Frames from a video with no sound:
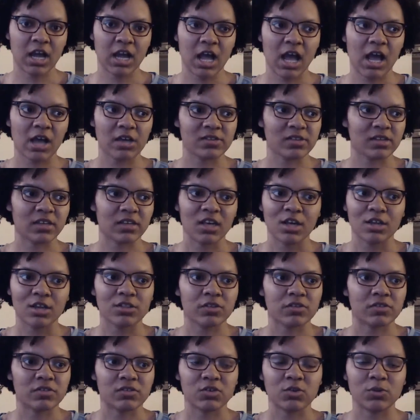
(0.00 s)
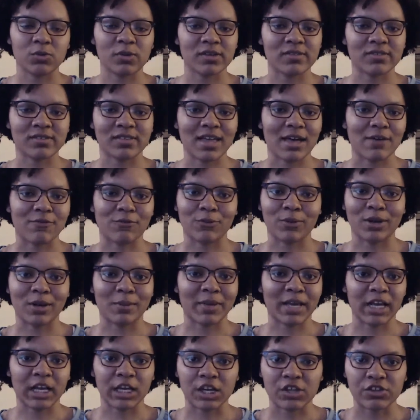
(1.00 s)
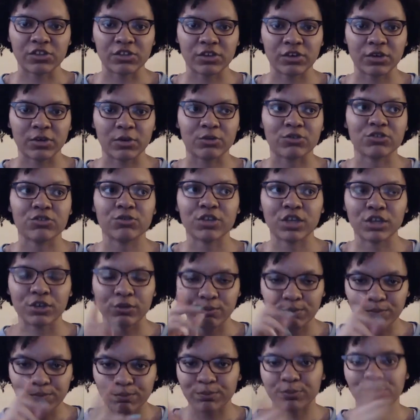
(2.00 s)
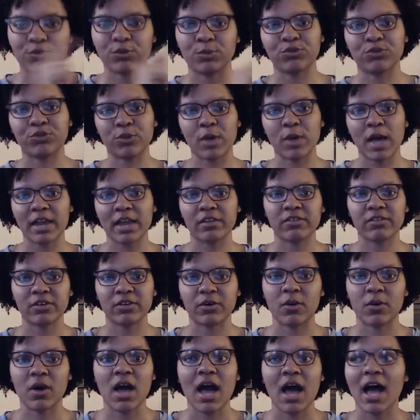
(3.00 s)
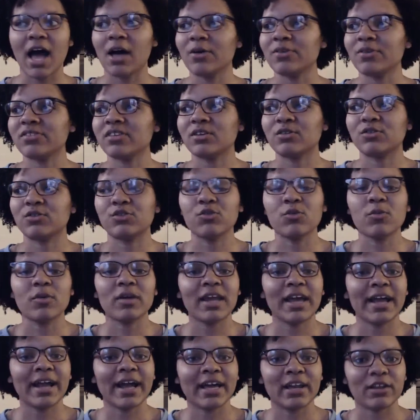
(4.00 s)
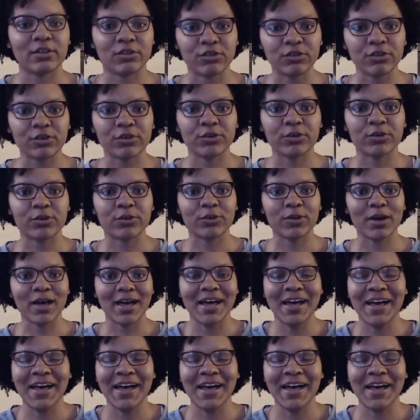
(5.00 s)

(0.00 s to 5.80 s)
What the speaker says: I was like, there's 2 weeks left. What am I gonna do? She was like, do what you gotta do. I was like, do what I gotta do.